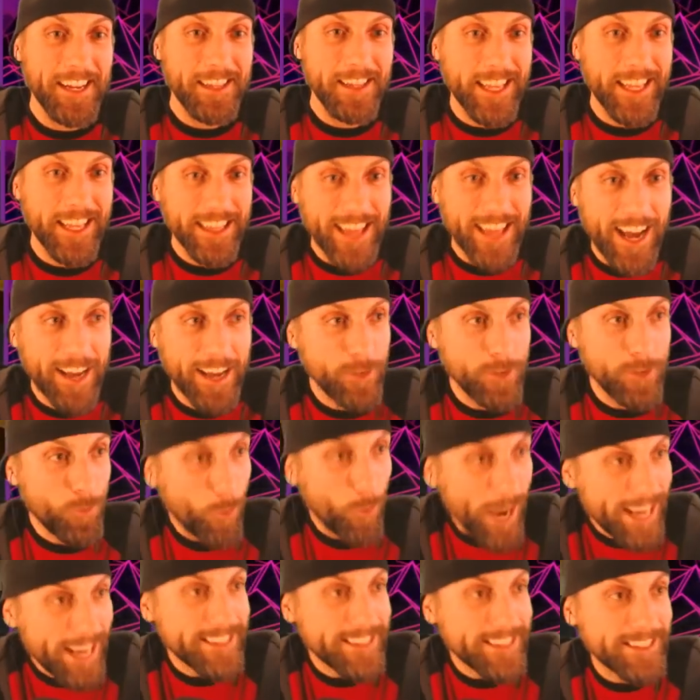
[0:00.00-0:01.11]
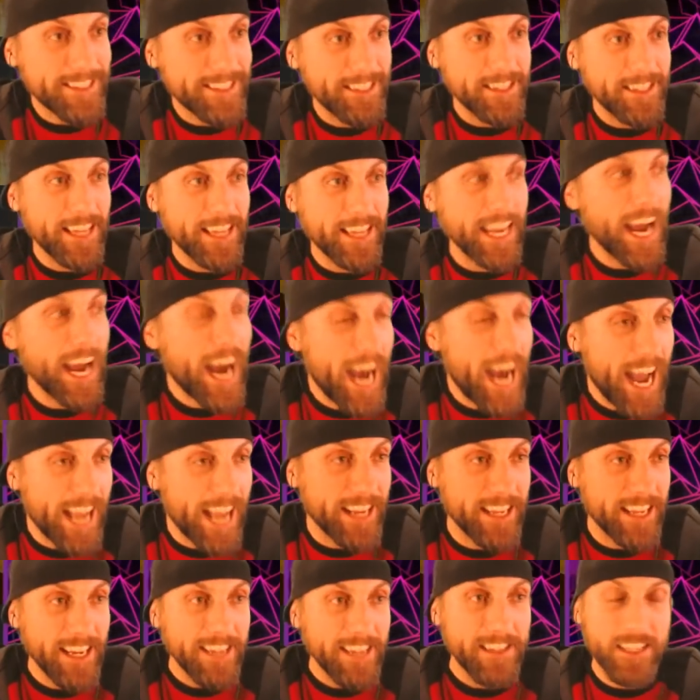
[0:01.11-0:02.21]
They lie in wait. They hide.